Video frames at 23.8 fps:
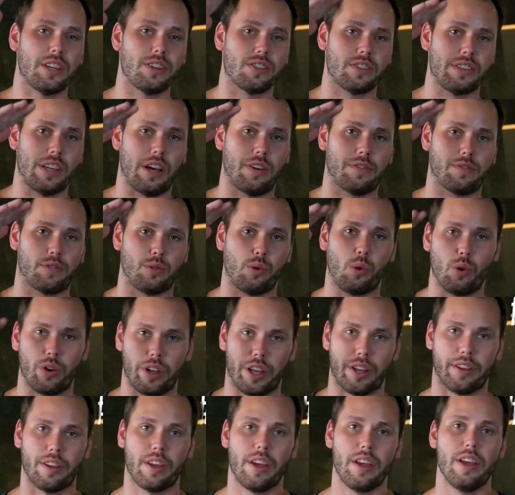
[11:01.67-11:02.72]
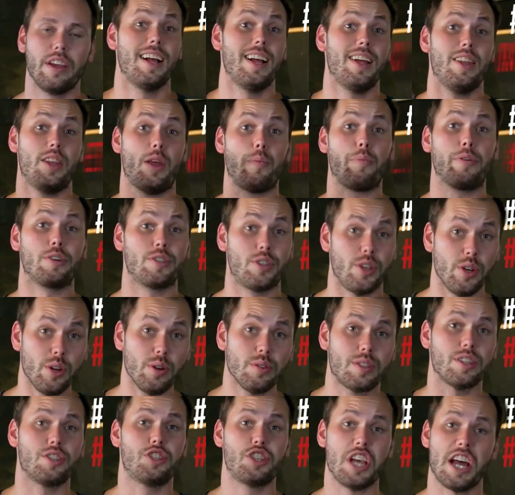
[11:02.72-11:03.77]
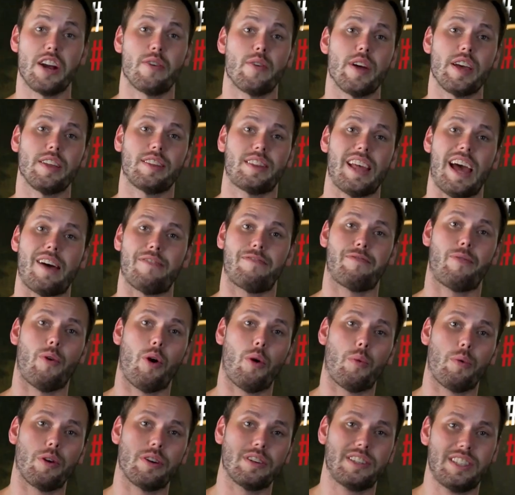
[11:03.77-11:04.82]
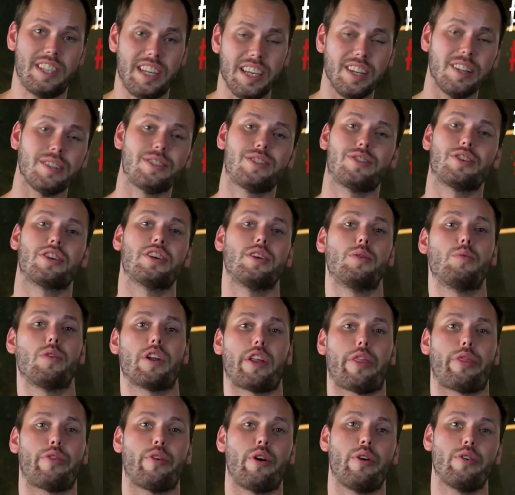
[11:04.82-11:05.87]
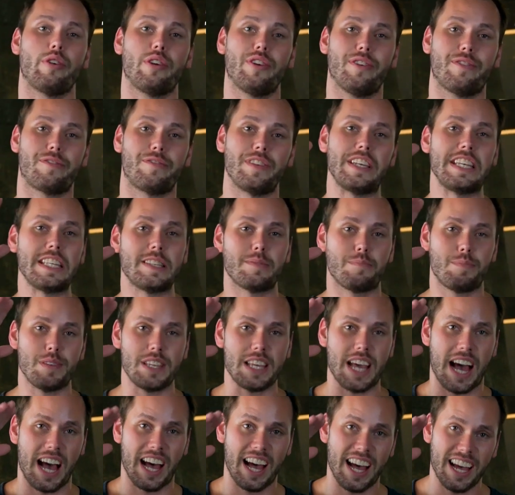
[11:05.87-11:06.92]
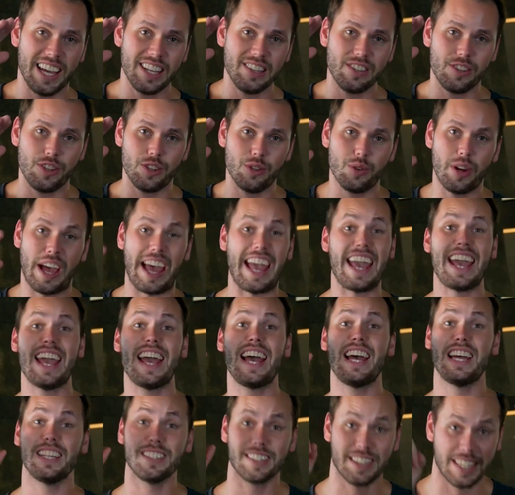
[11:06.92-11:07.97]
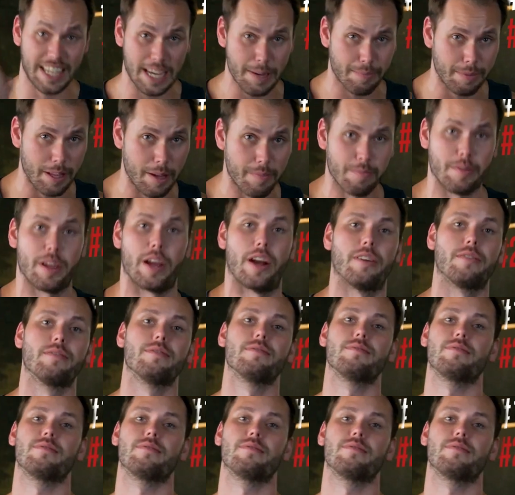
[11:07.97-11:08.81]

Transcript: yourself toward it. Number 2, to generate that forward tilt, you're gonna wanna throw your feet behind you and keep them there.